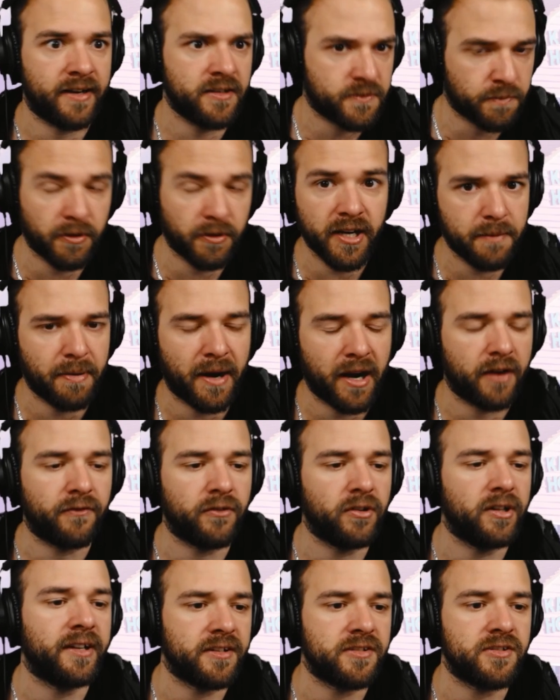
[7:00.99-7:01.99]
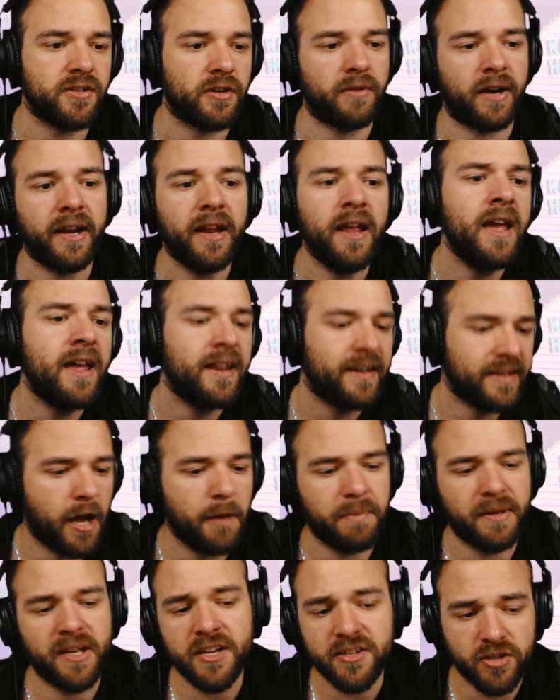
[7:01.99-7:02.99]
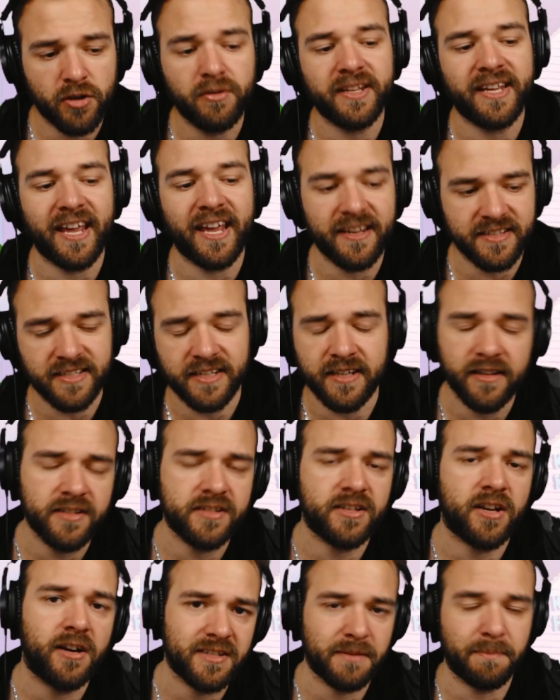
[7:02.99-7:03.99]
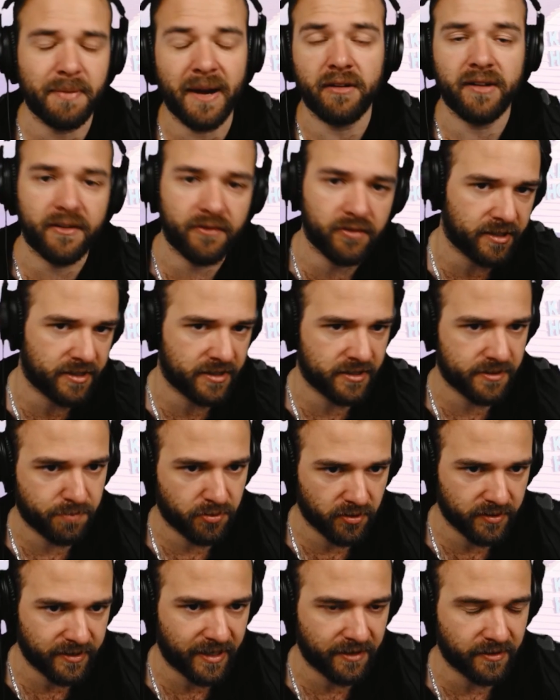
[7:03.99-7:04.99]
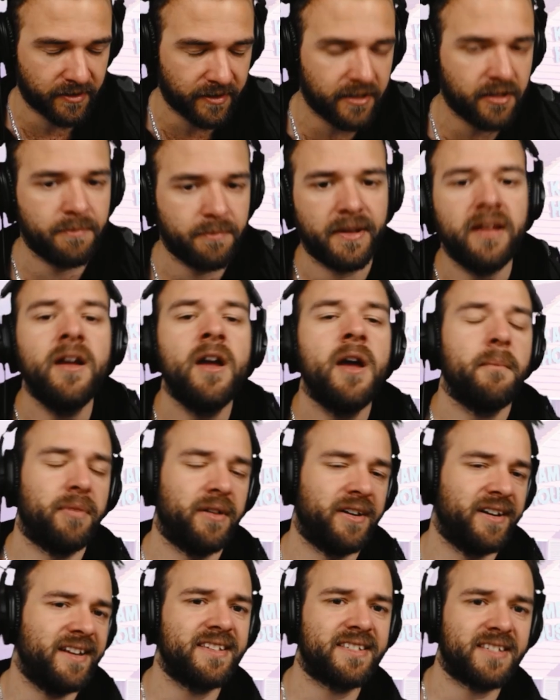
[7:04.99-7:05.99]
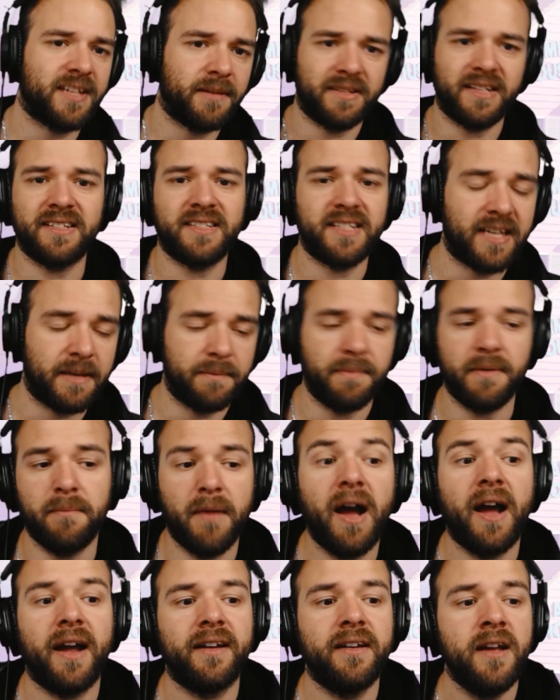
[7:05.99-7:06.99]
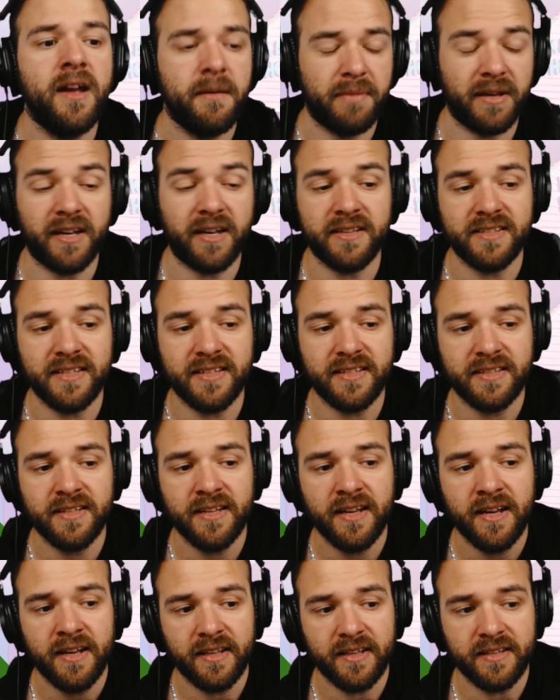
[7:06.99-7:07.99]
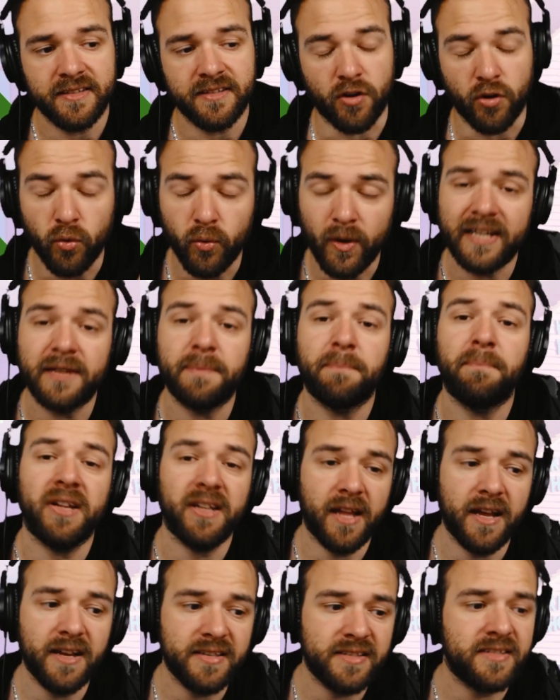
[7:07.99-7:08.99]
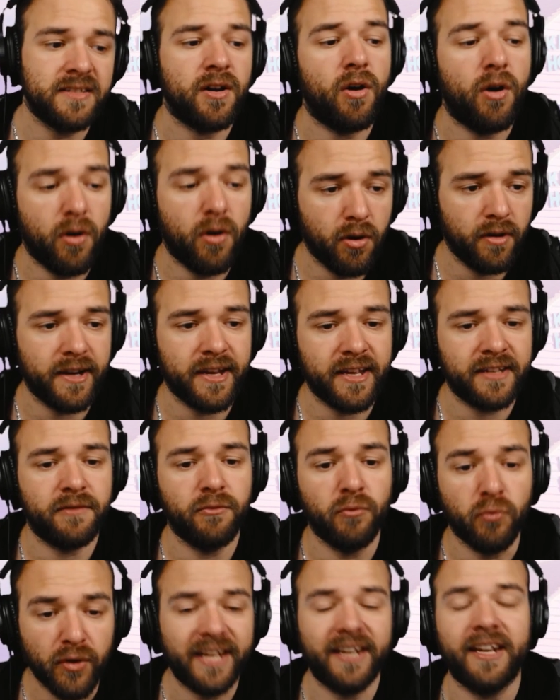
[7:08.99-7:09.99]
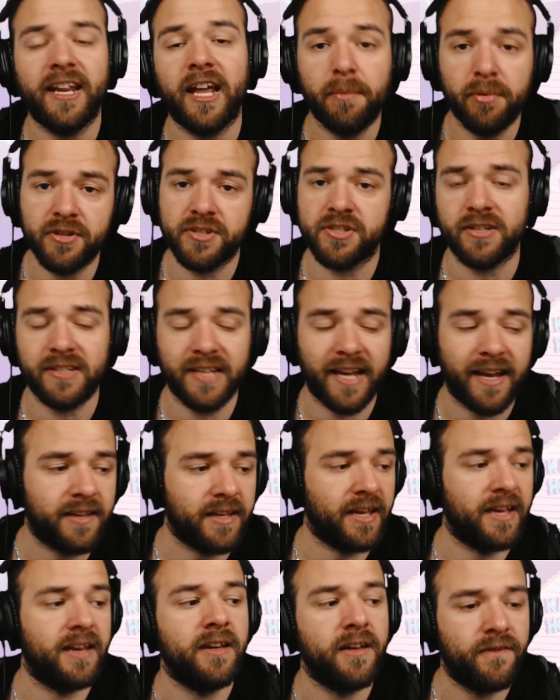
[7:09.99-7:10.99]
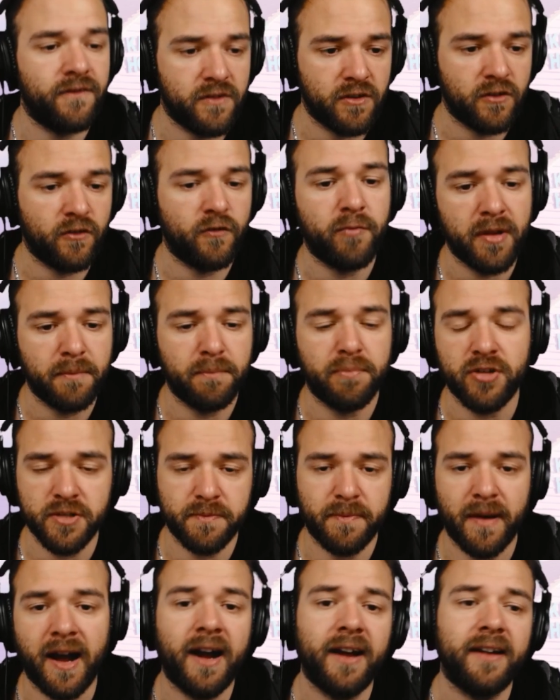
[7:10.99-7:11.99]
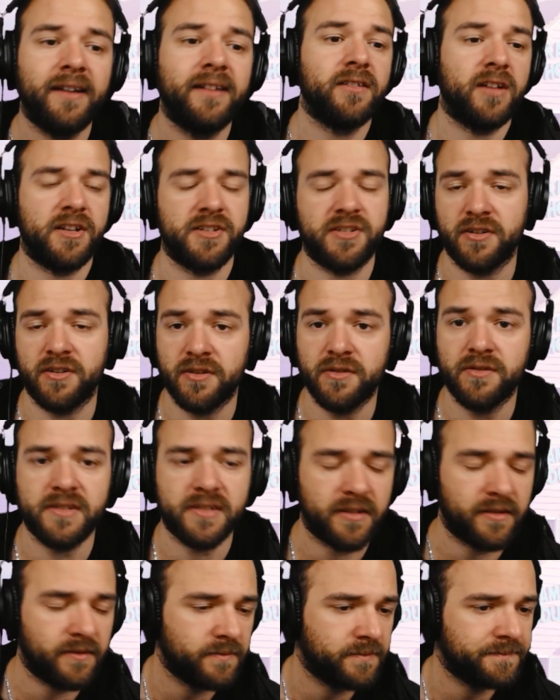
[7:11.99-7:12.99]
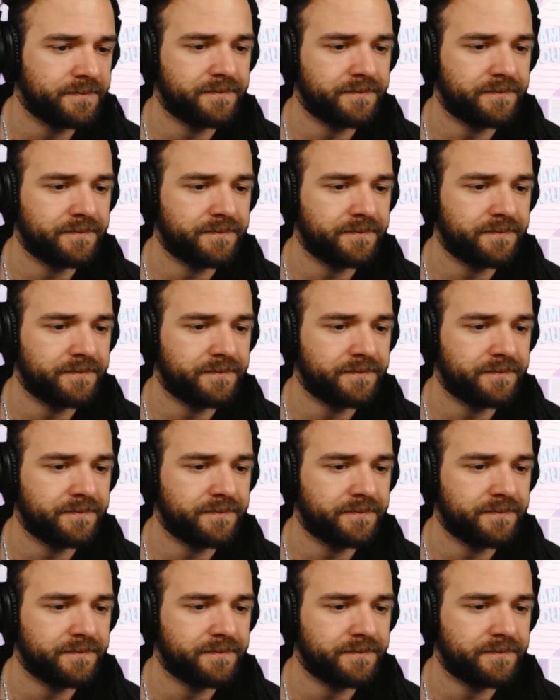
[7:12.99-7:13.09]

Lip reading: It's pretty powerful in its own right. Now, because you're only getting Skilless cards, the power level is pulled down a little bit, but it is something to keep in mind because this is a great plus, or it re-enables your deck if you've been pushed behind and lost your Unison.